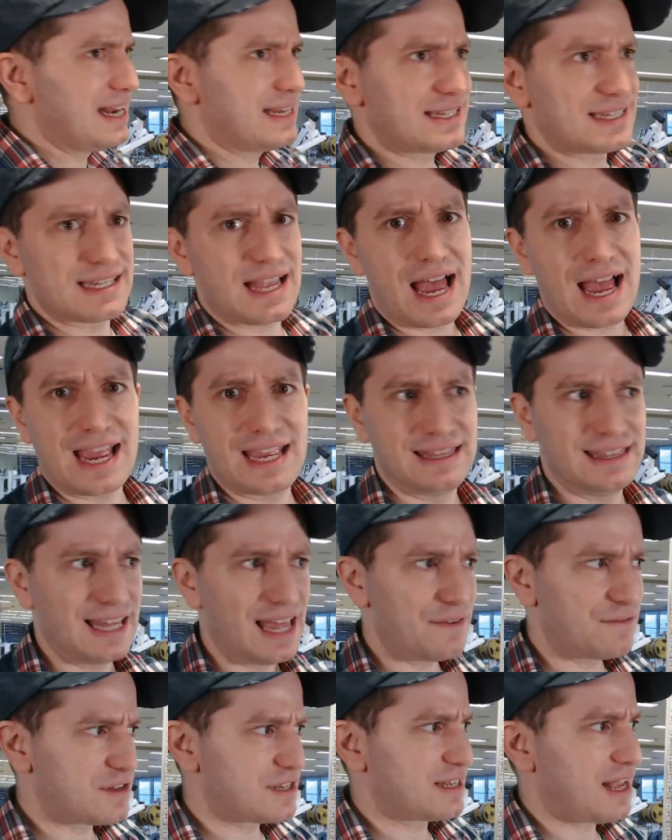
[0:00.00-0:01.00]
side,
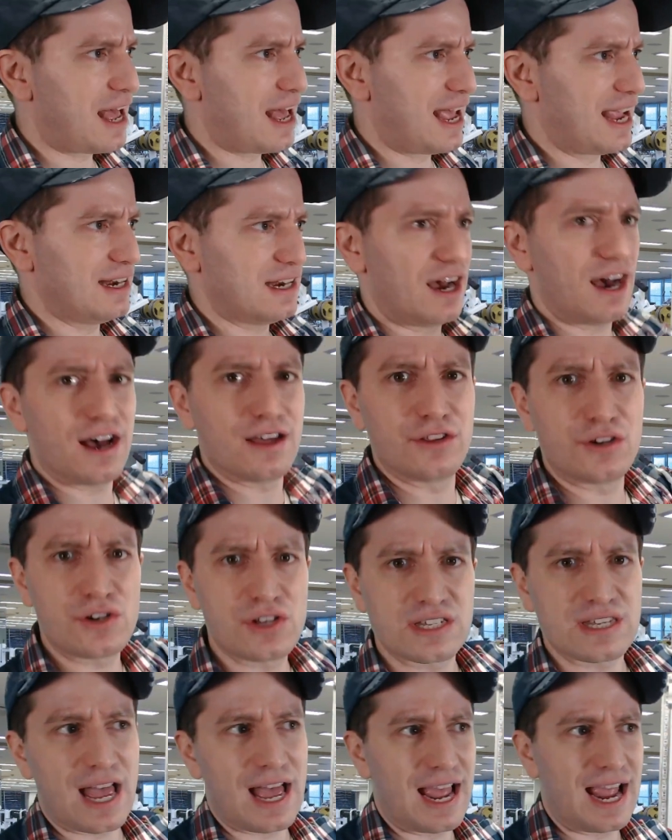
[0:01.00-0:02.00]
left side, other
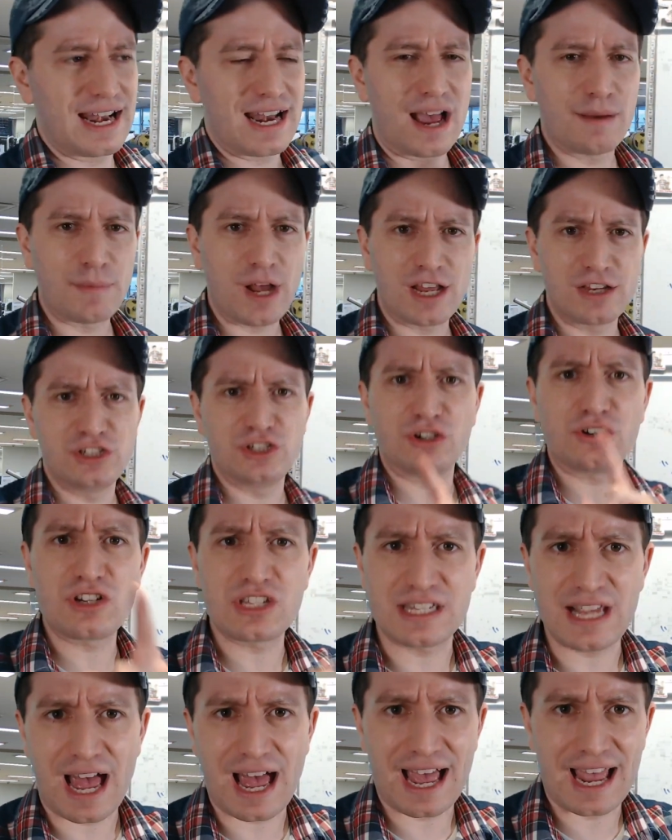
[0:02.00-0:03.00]
side. I'm on your
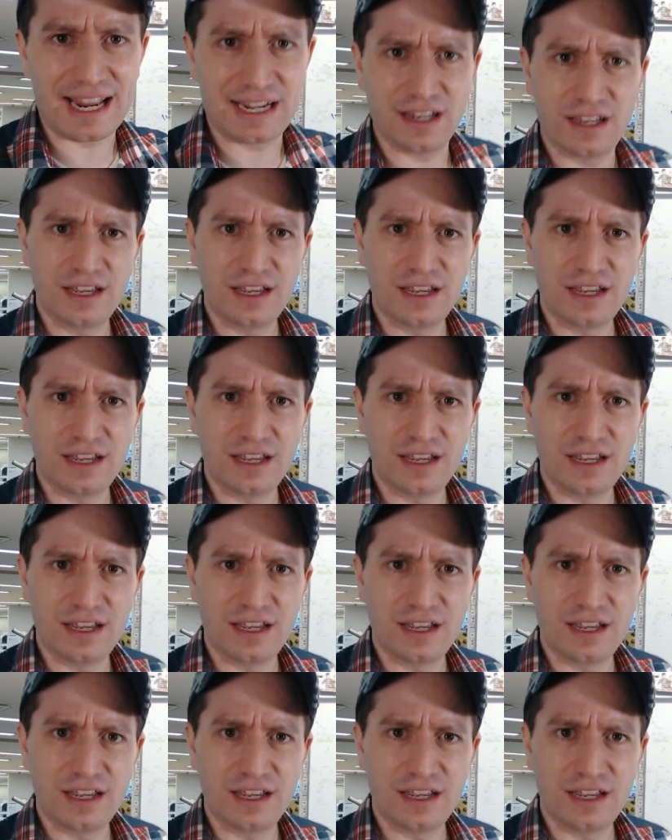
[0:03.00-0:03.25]
side.